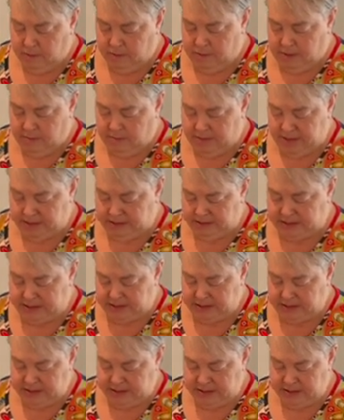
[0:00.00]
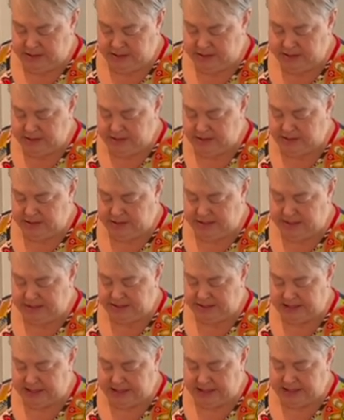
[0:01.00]
That makes it
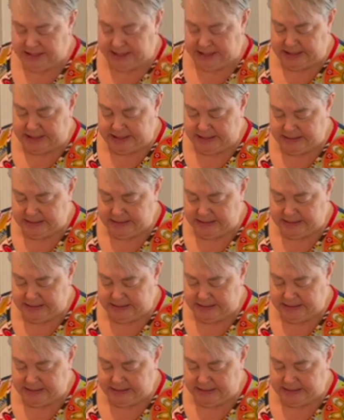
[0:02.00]
nice and clean.